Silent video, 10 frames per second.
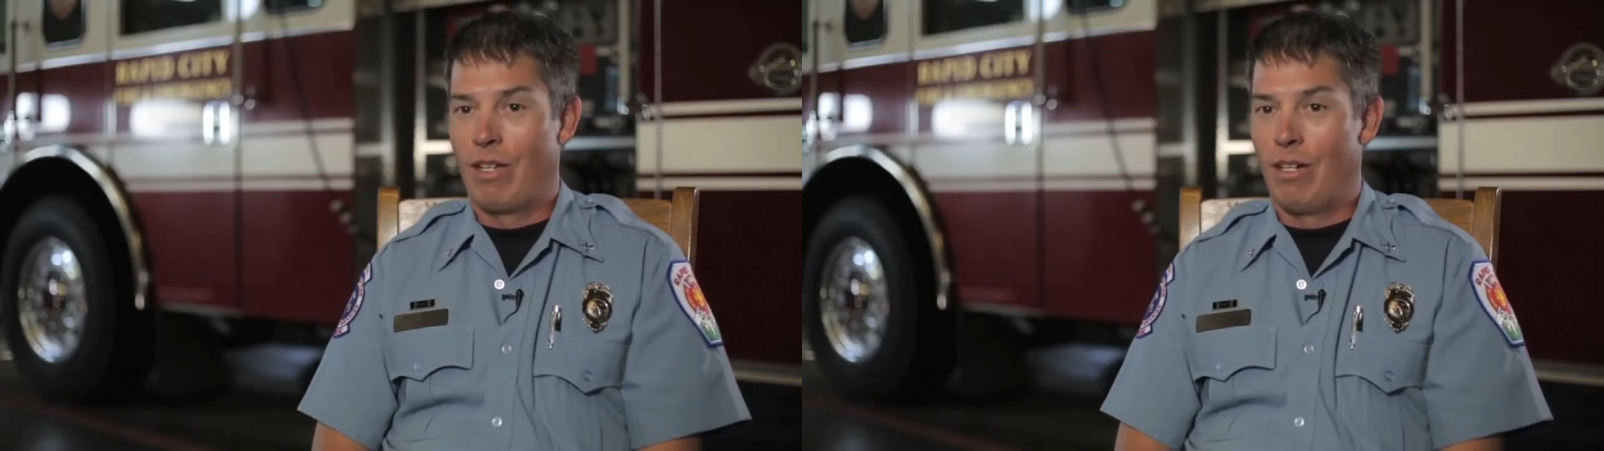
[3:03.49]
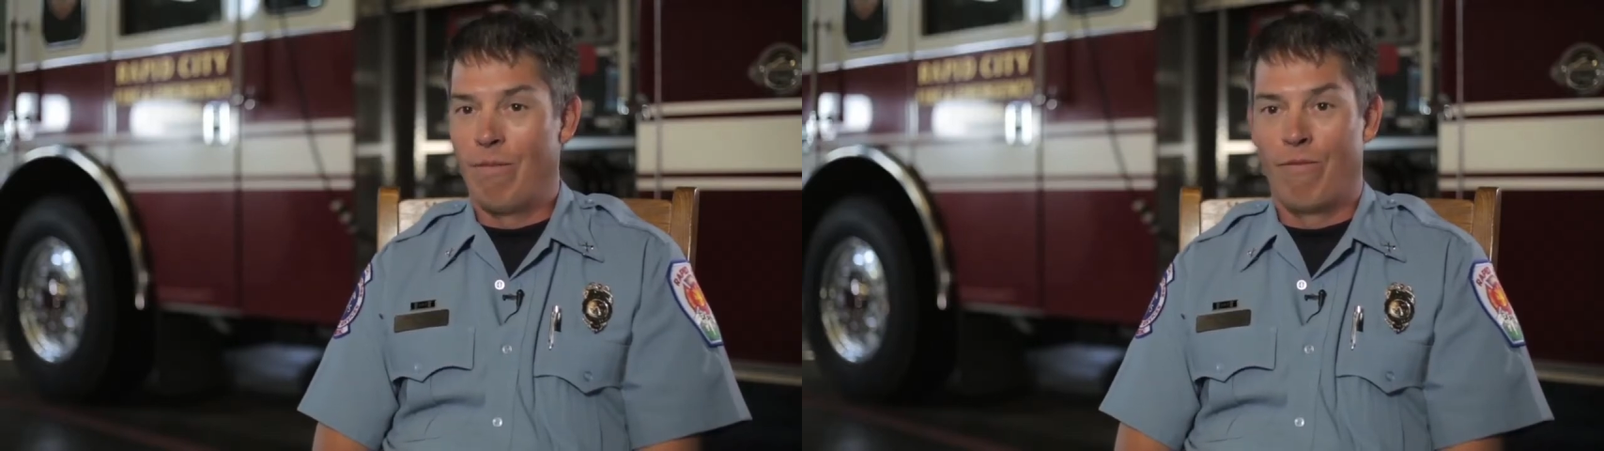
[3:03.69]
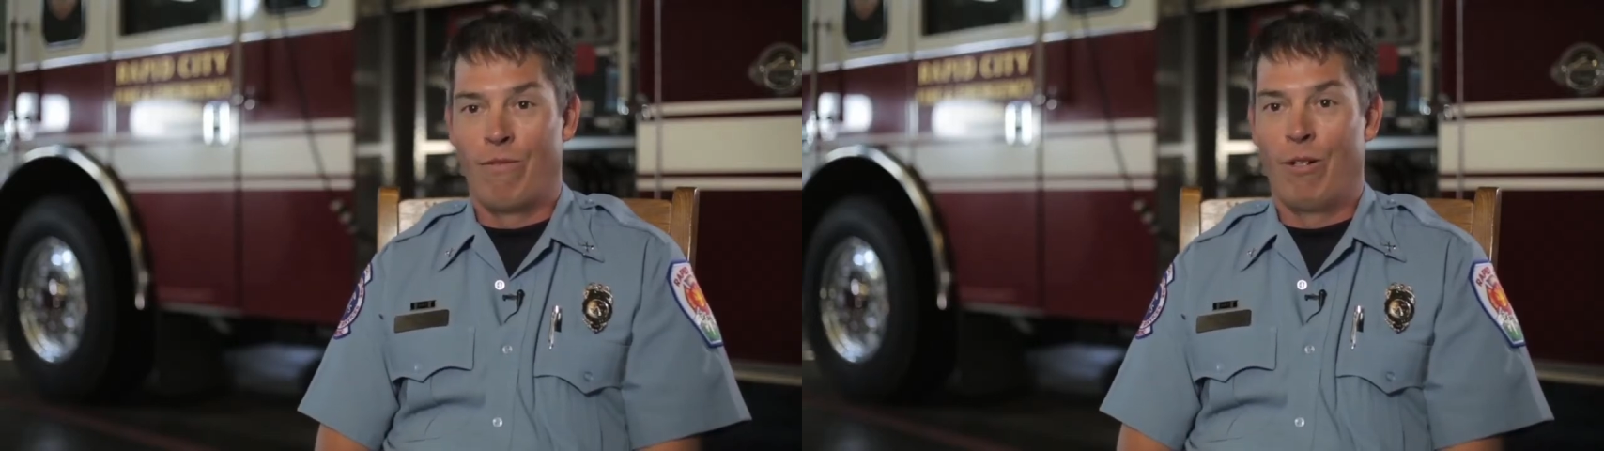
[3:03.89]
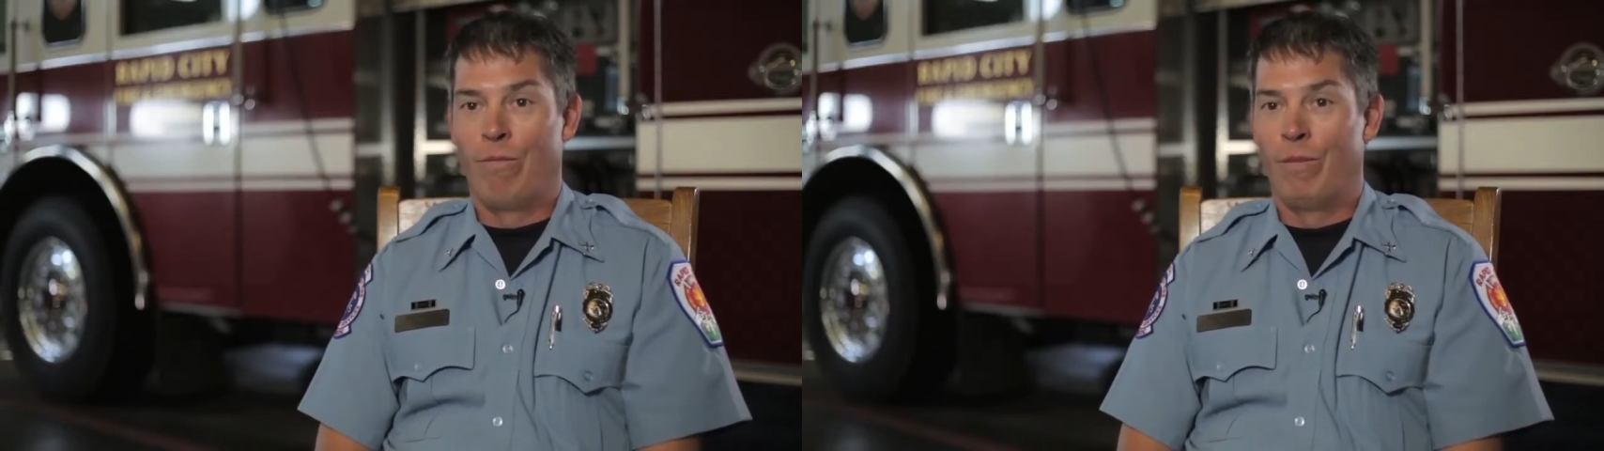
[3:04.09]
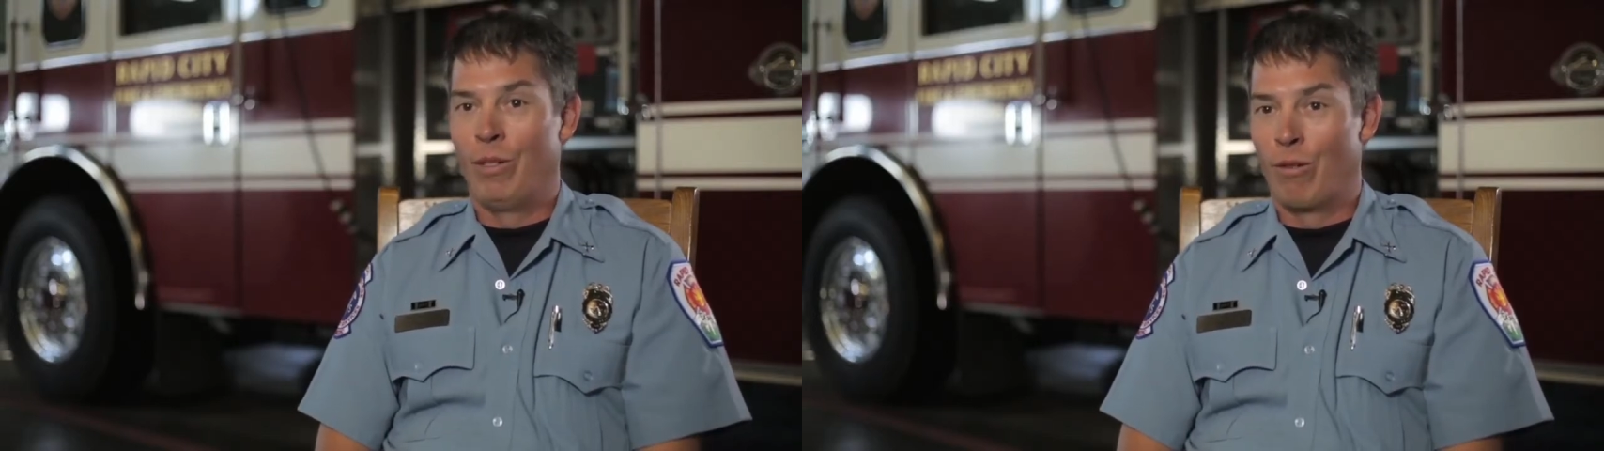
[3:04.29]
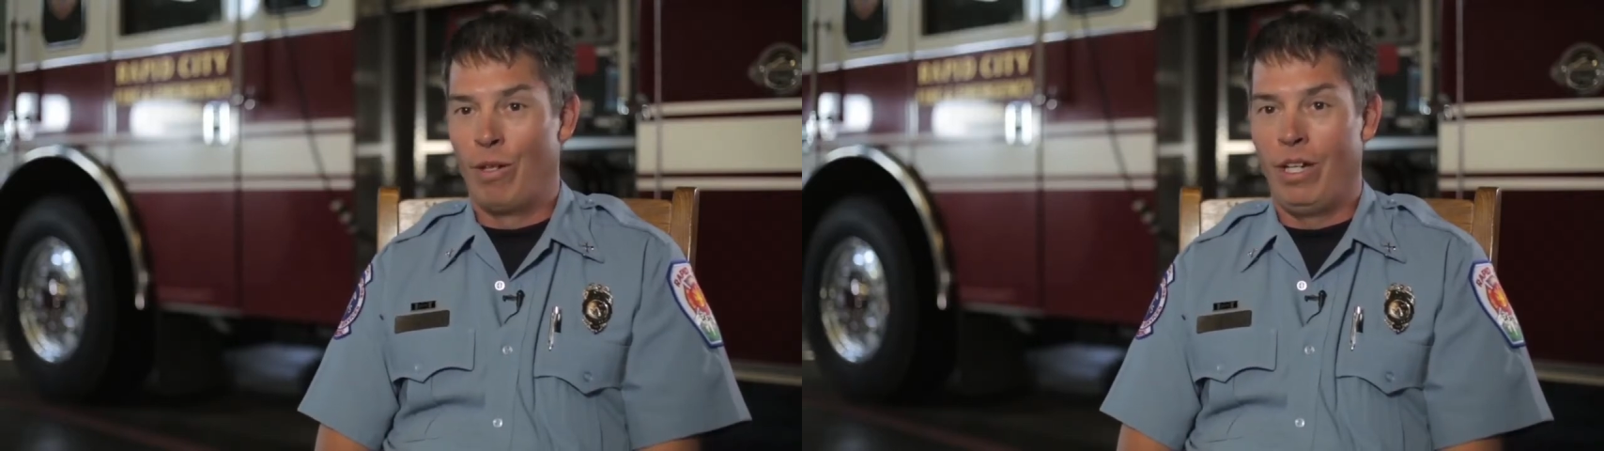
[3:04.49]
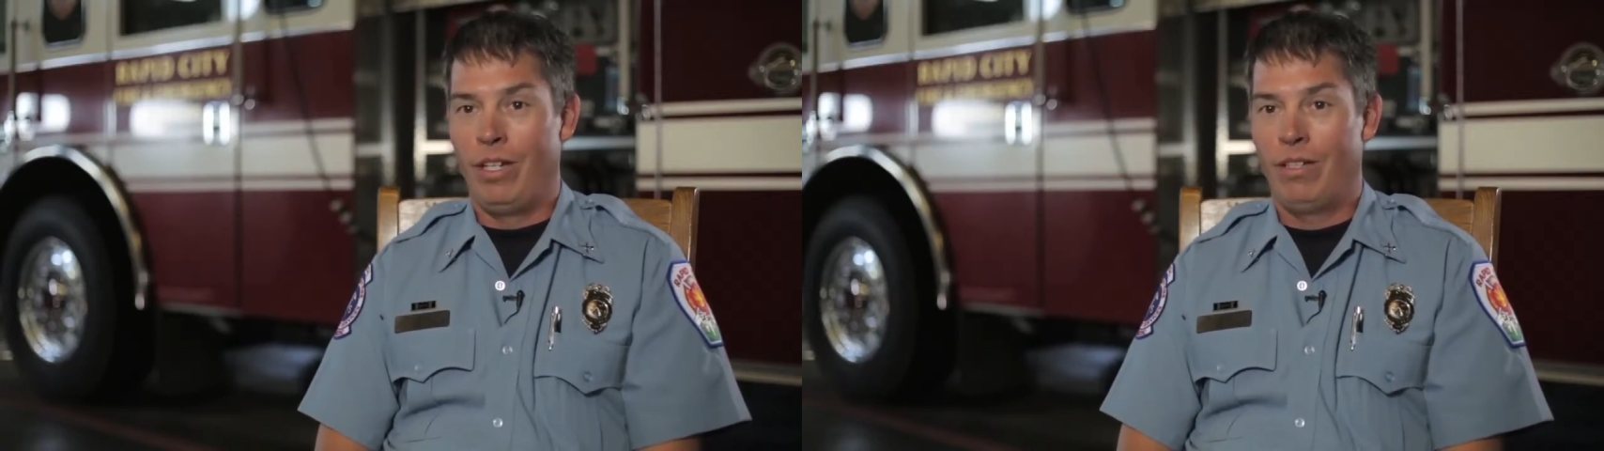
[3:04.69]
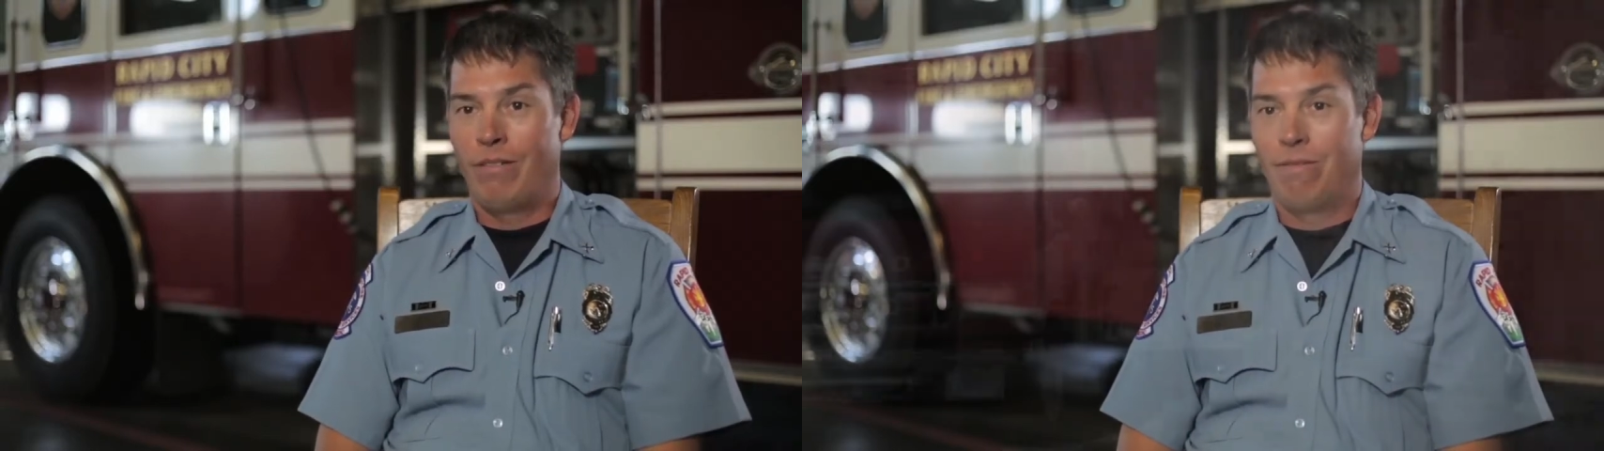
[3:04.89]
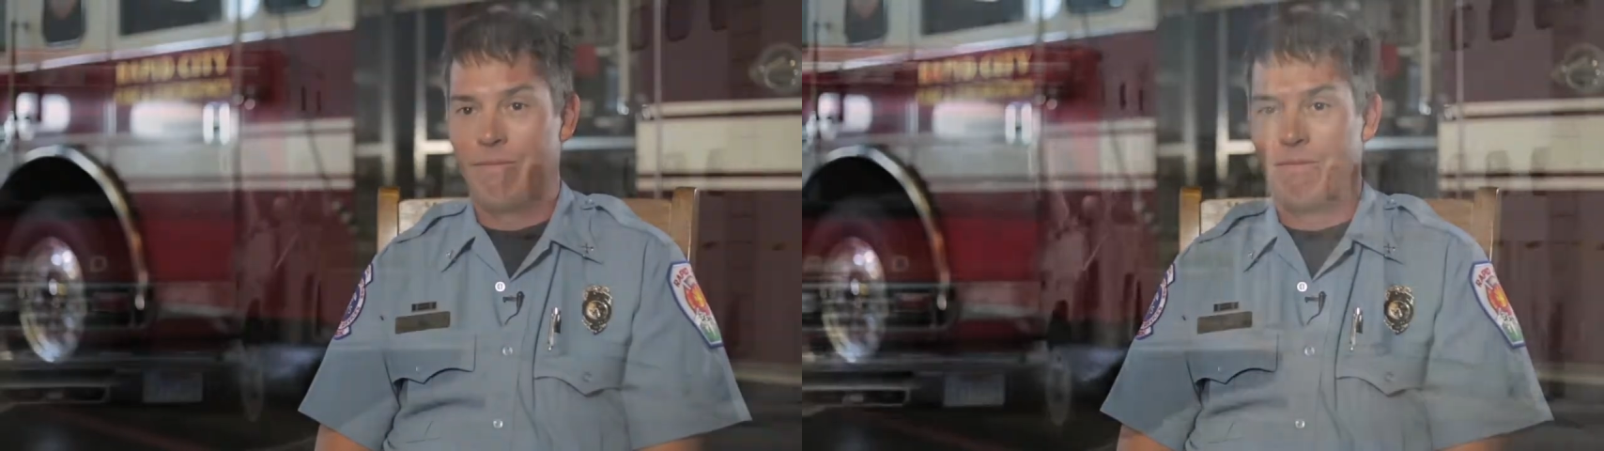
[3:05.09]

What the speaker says: come from the training.